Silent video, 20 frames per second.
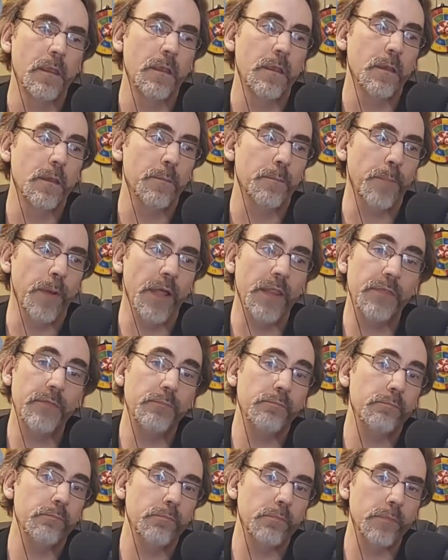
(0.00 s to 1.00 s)
But
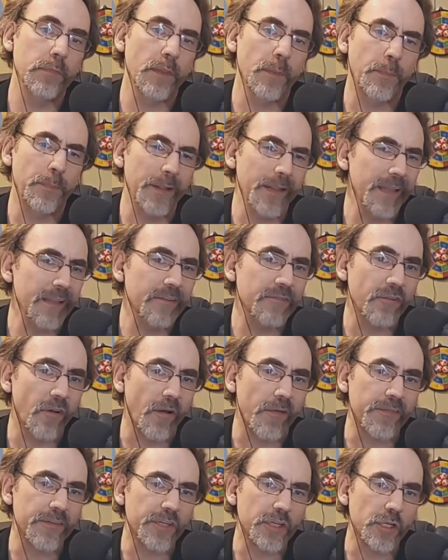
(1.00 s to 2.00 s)
the police
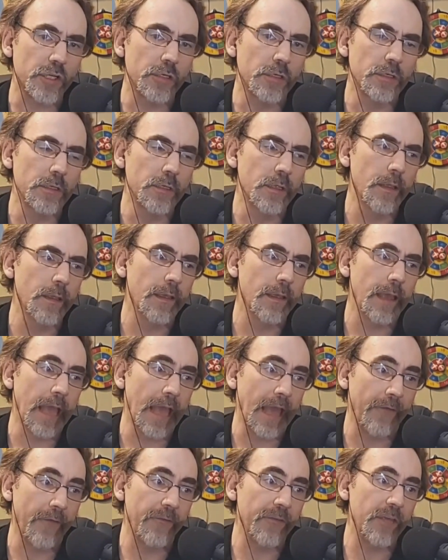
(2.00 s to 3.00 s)
officer,
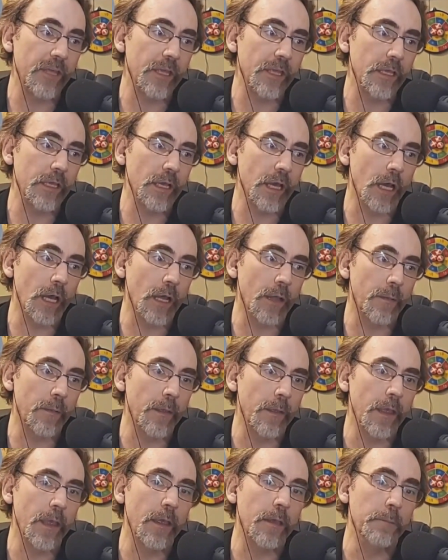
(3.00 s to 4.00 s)
having a
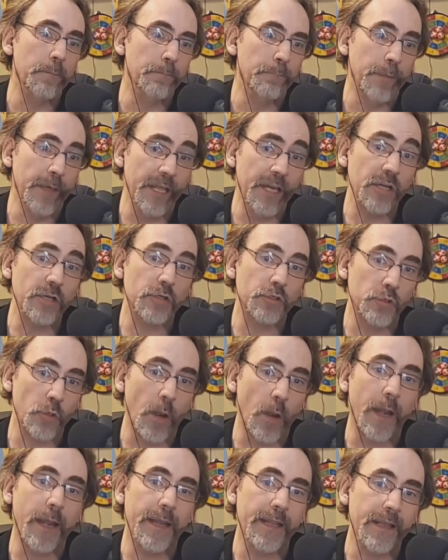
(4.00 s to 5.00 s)
better
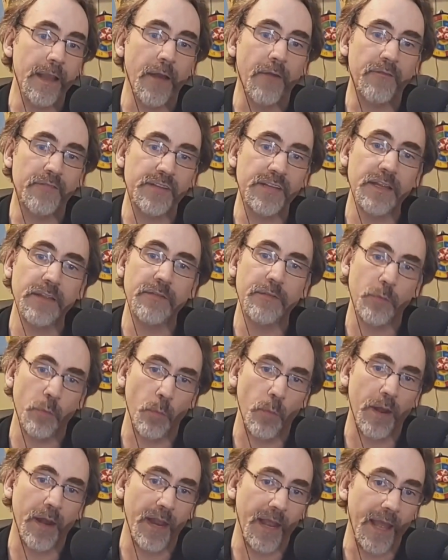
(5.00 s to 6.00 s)
training, obviously, than
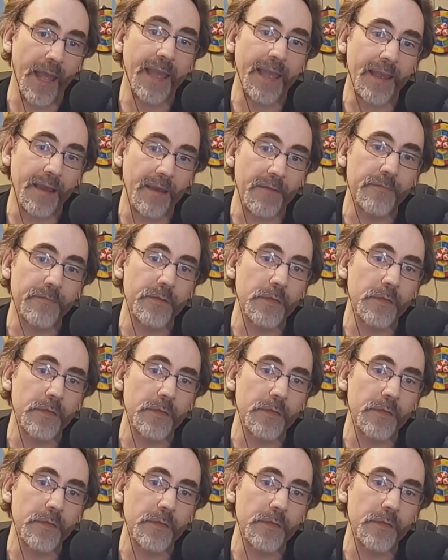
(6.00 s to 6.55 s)
what I have,